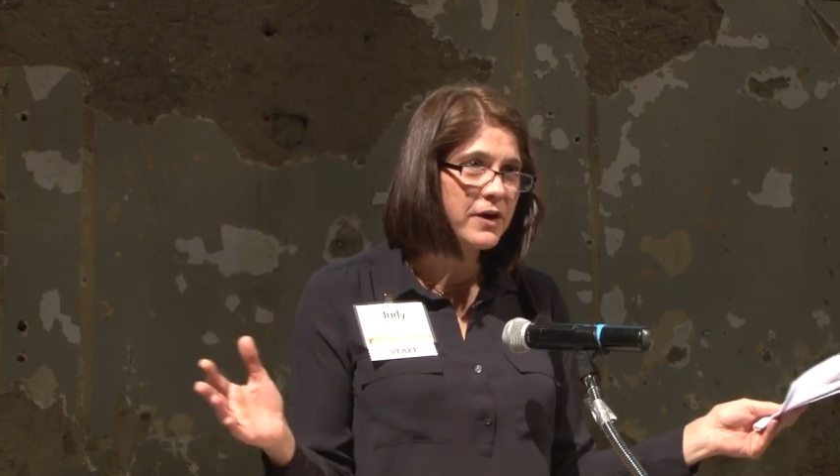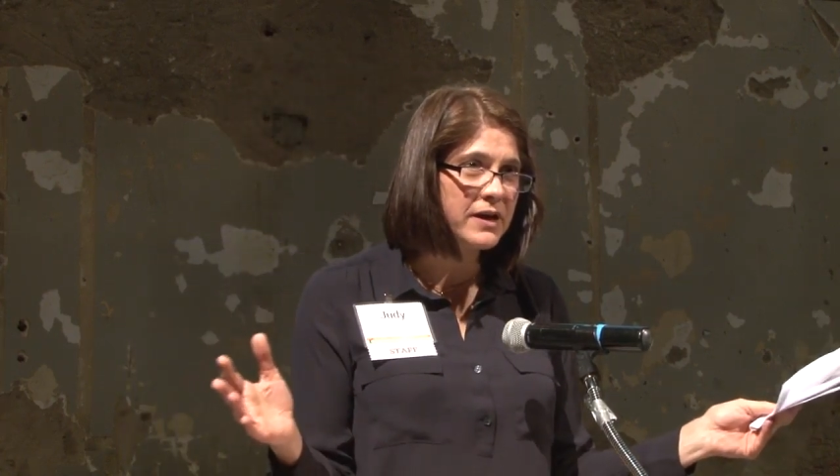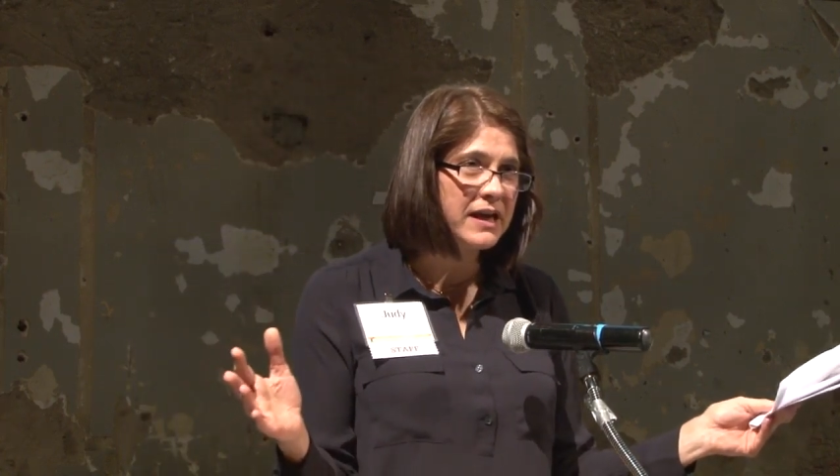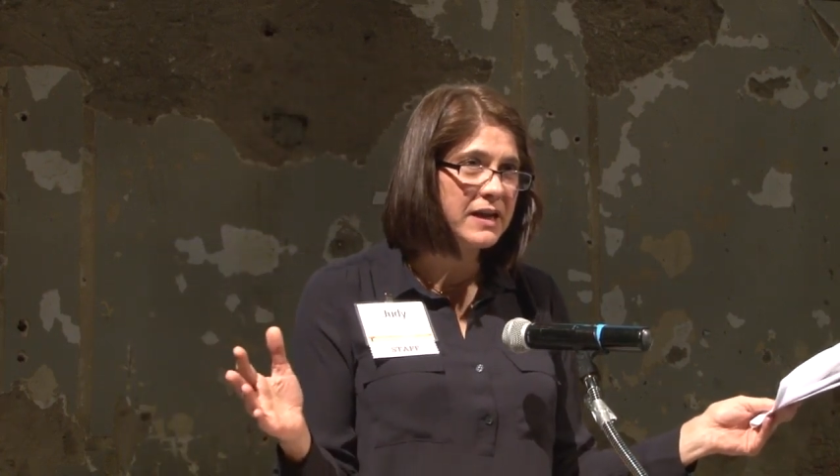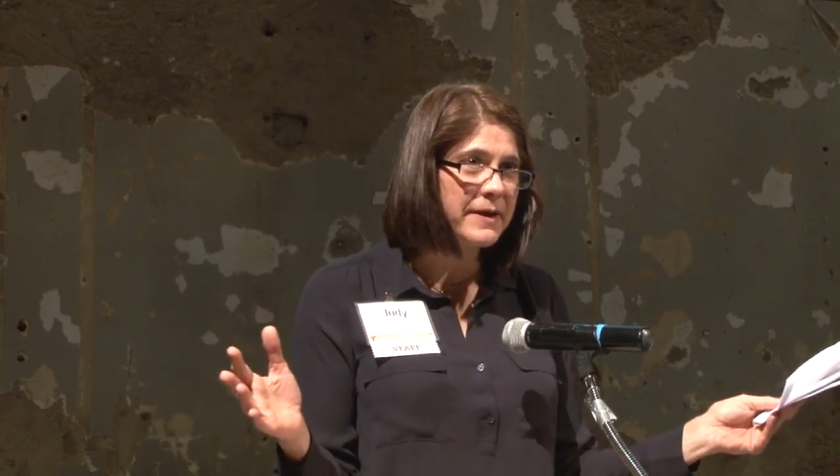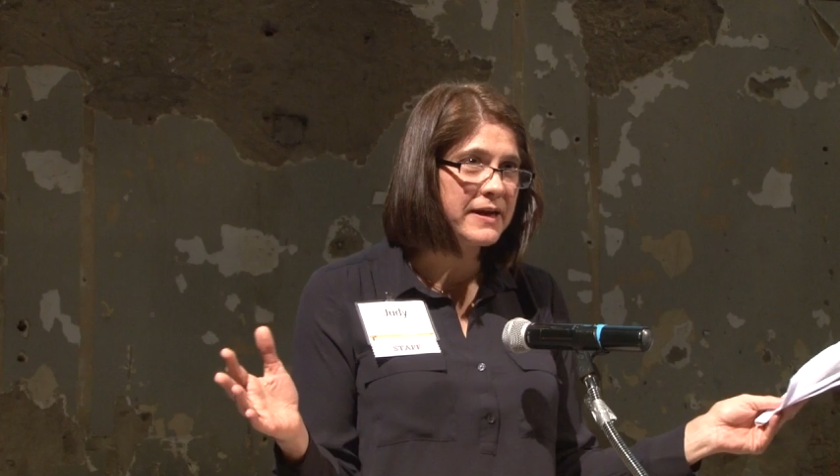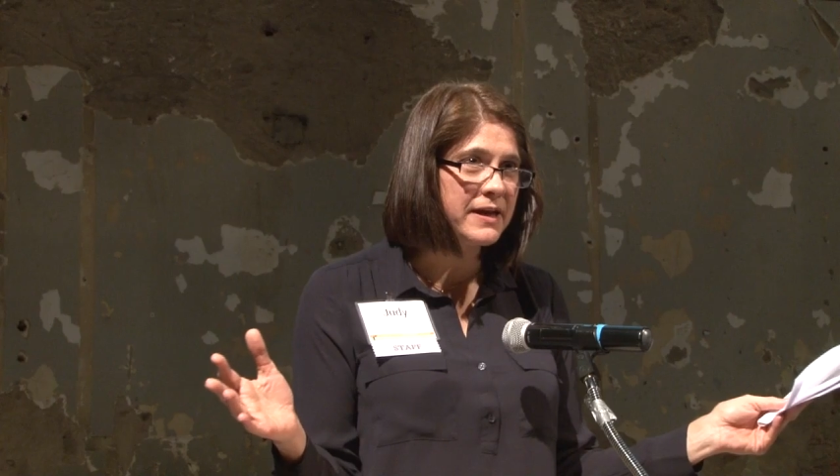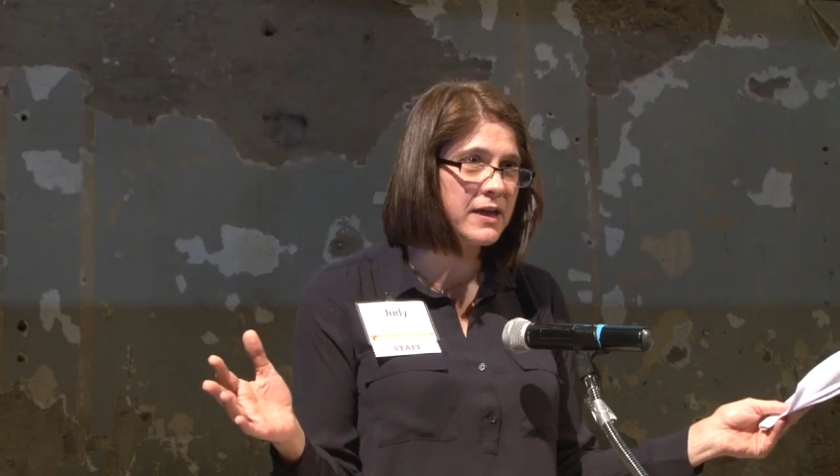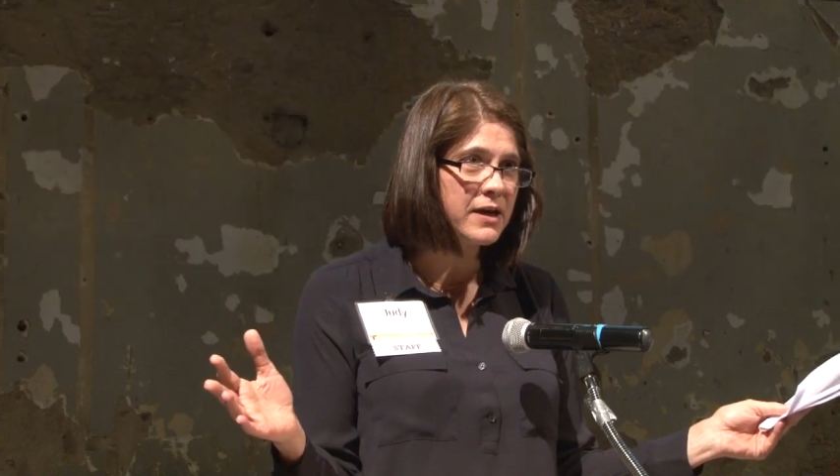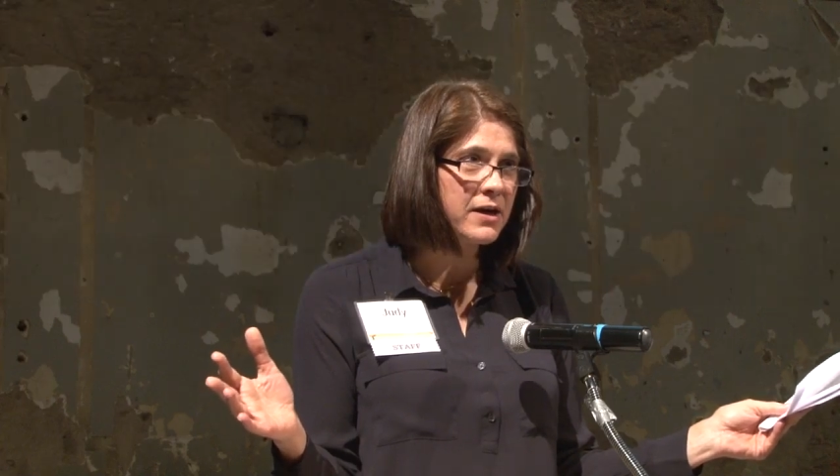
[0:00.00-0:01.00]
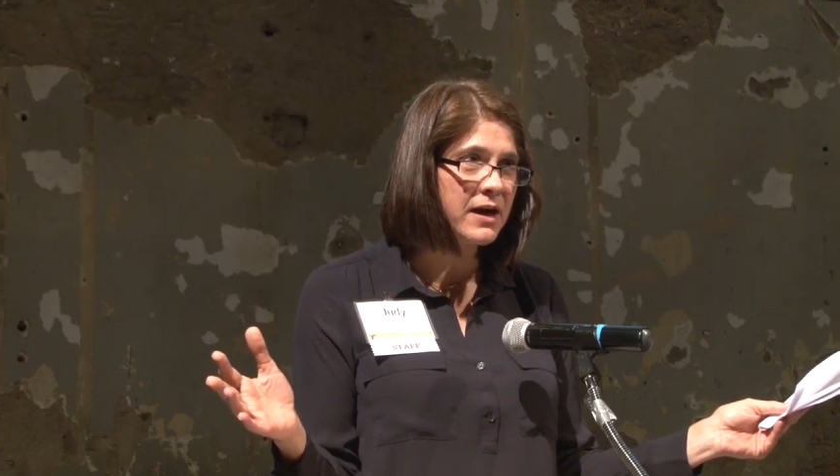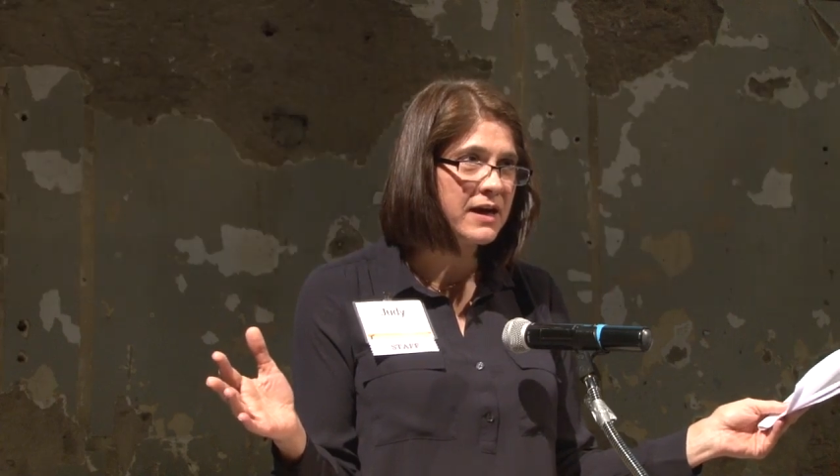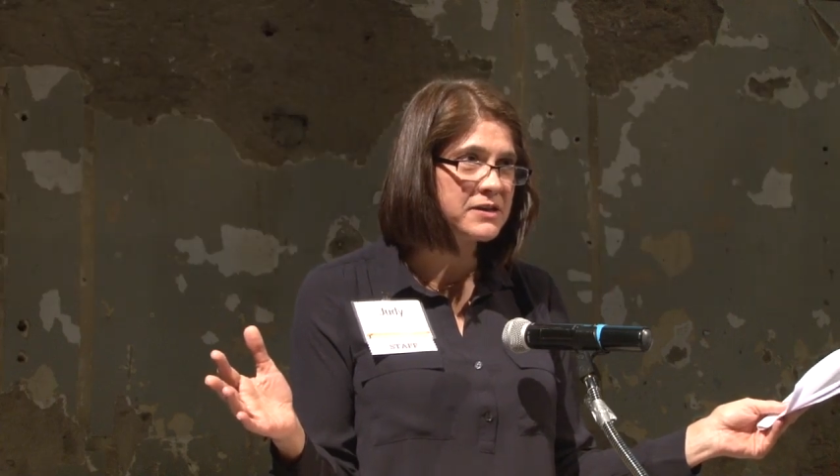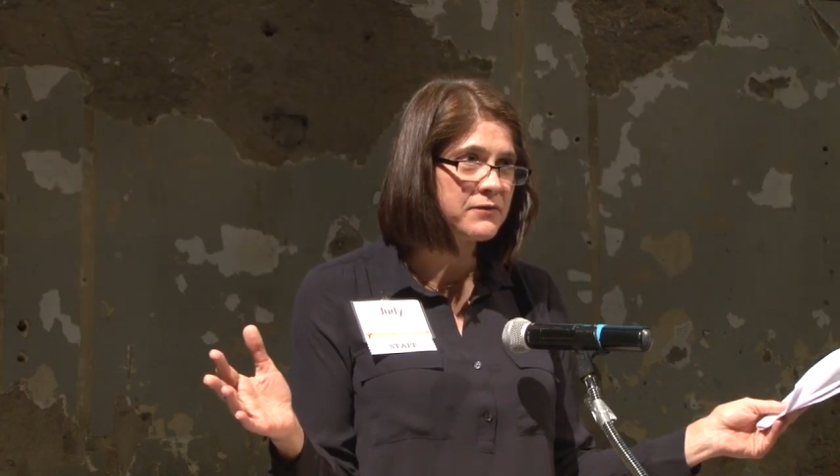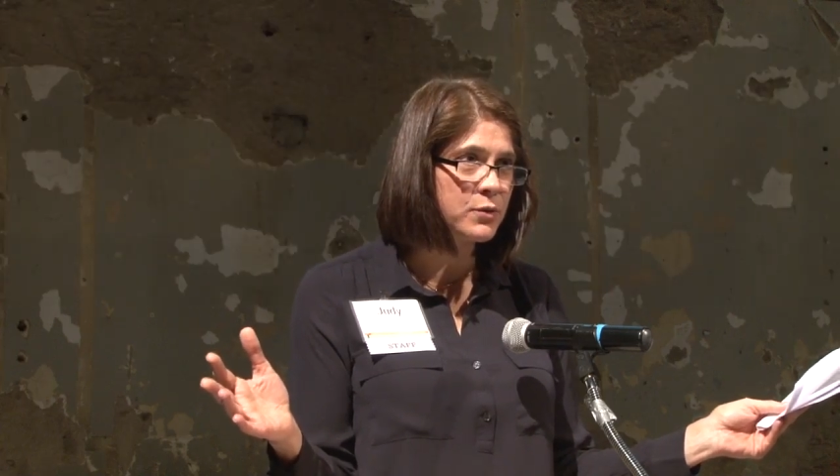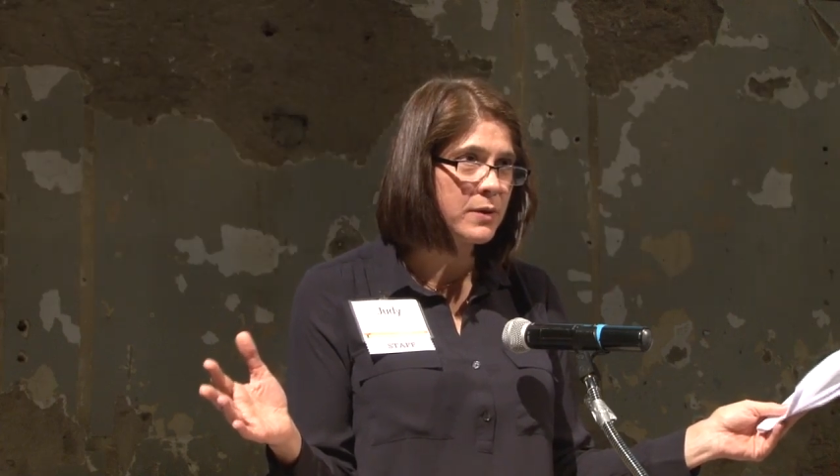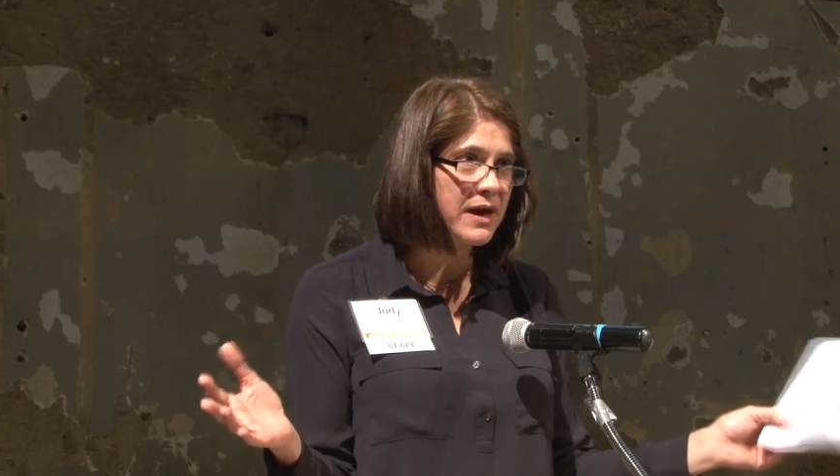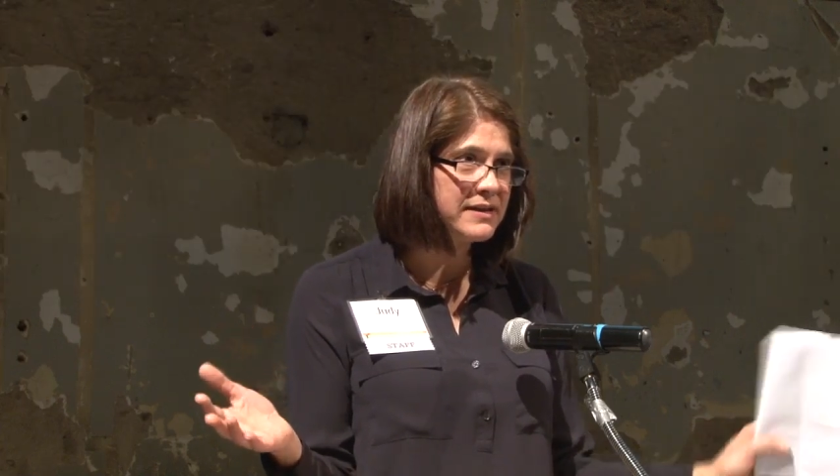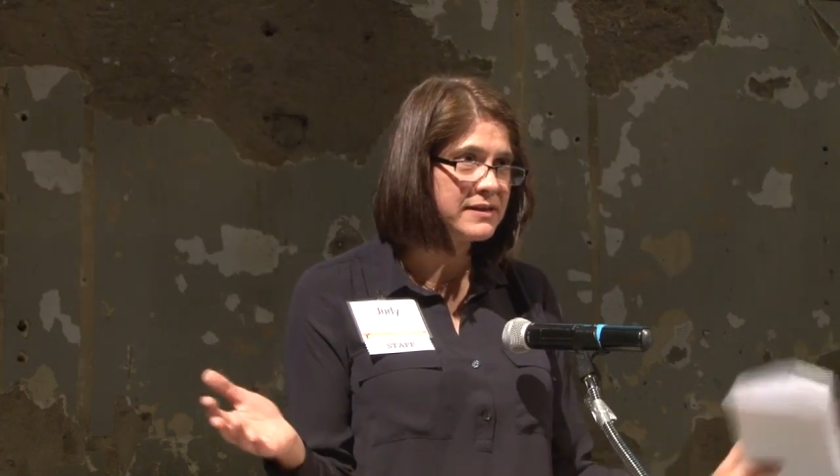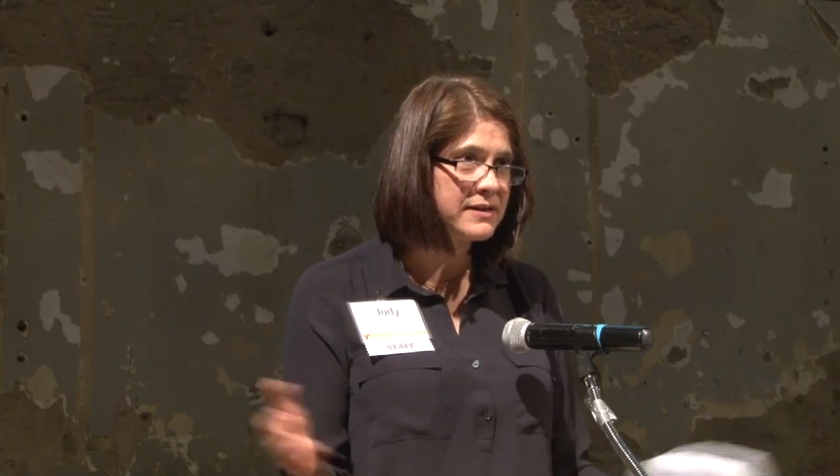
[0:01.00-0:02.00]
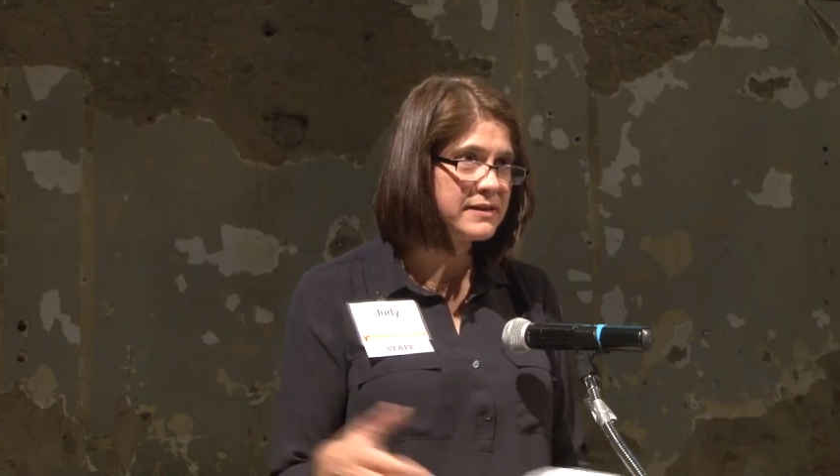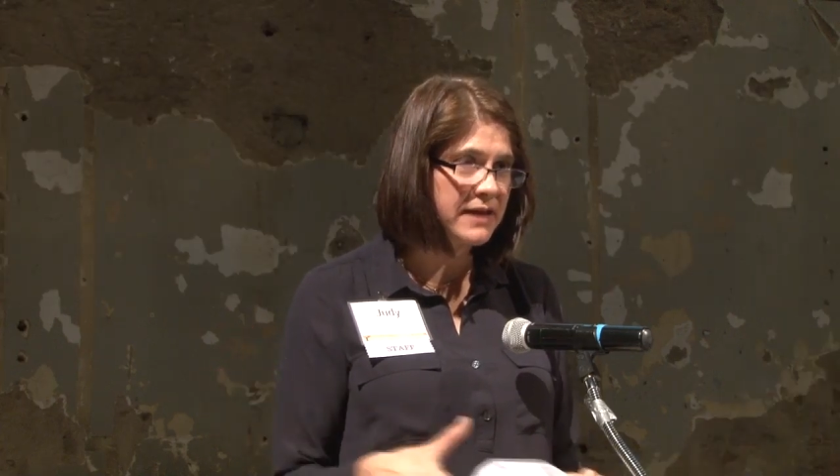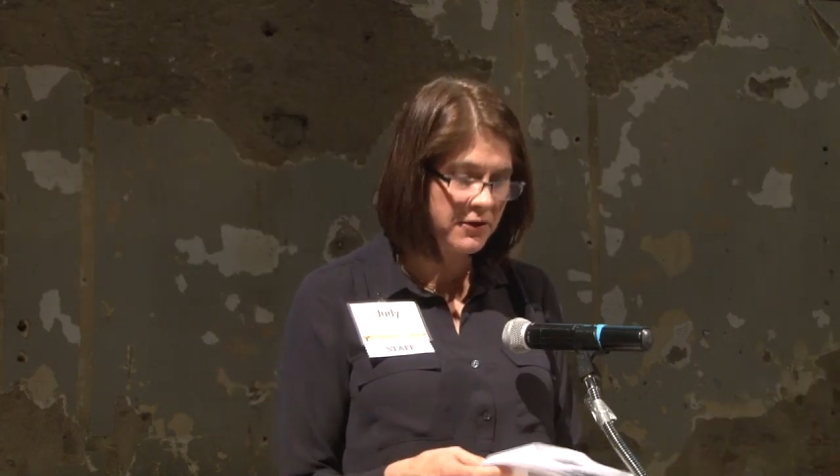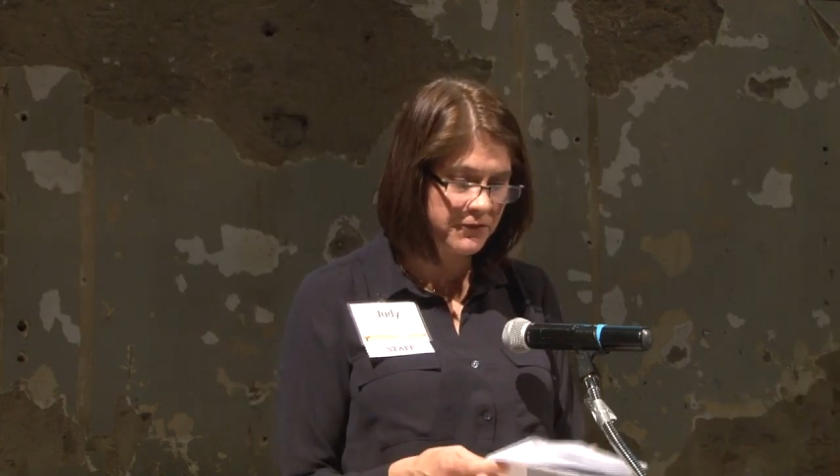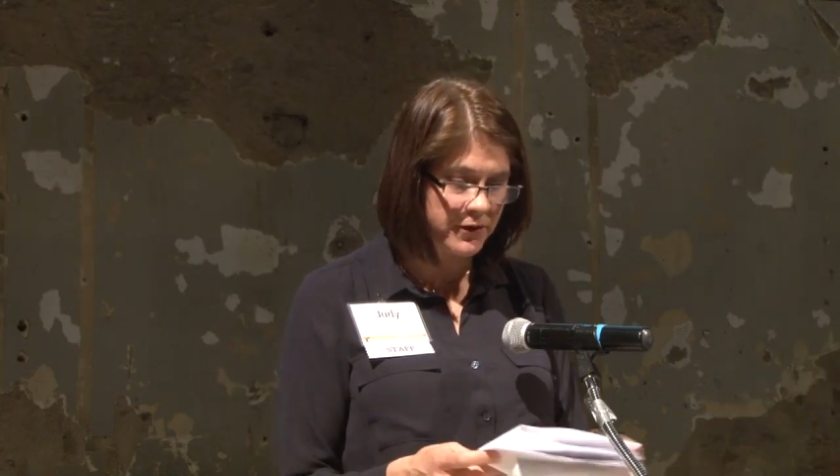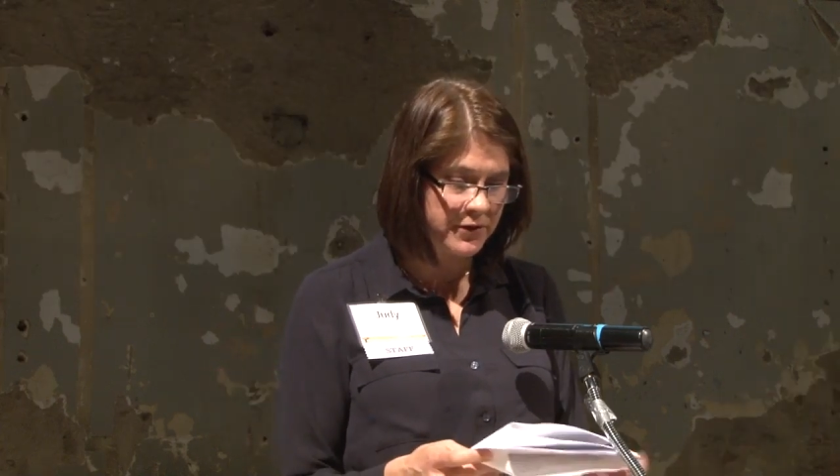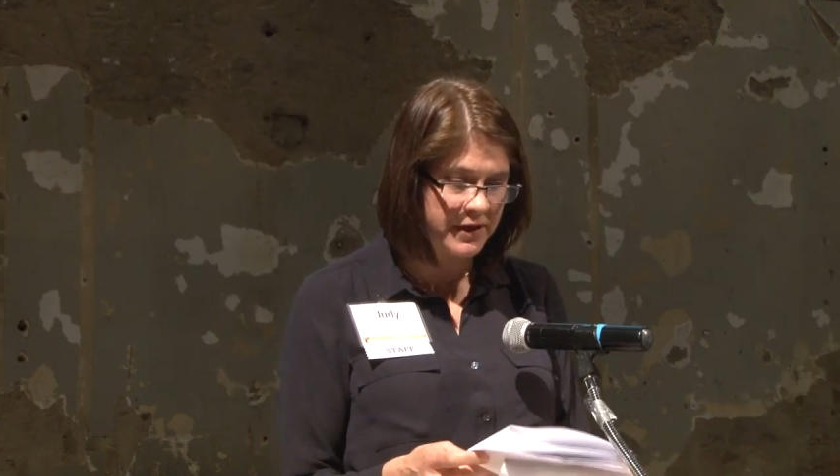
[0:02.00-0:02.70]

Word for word: and anybody here has a Verizon cell phone,